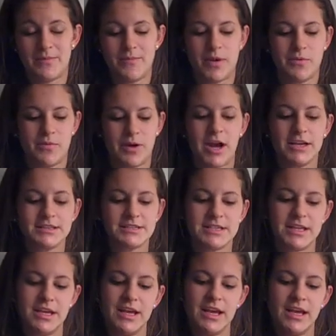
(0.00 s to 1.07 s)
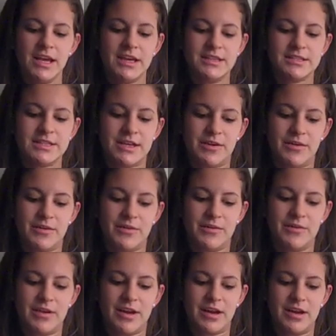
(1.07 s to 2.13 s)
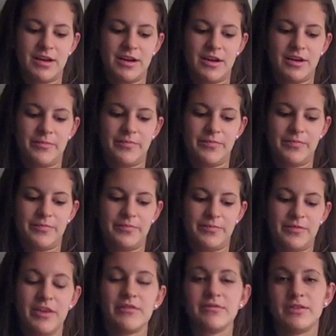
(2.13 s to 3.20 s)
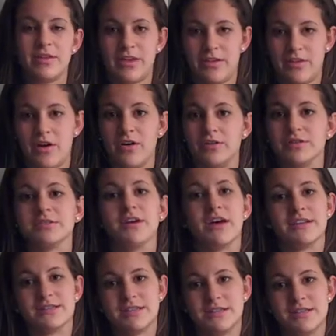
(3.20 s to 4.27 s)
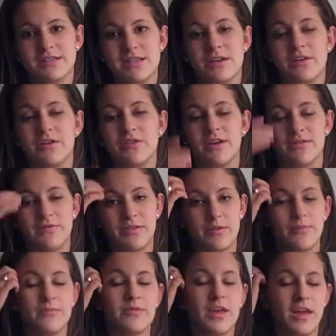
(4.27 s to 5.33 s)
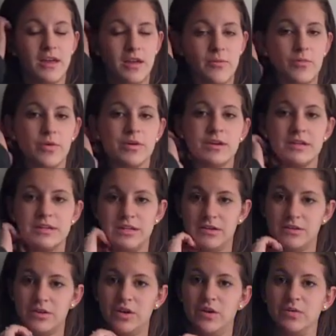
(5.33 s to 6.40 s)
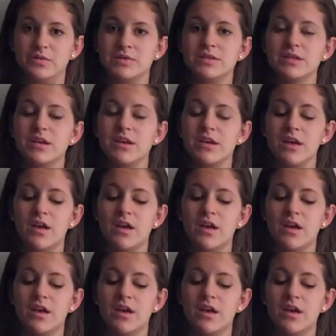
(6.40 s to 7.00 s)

memorized. So definitely in the honors classes, they're definitely taking more detailed notes.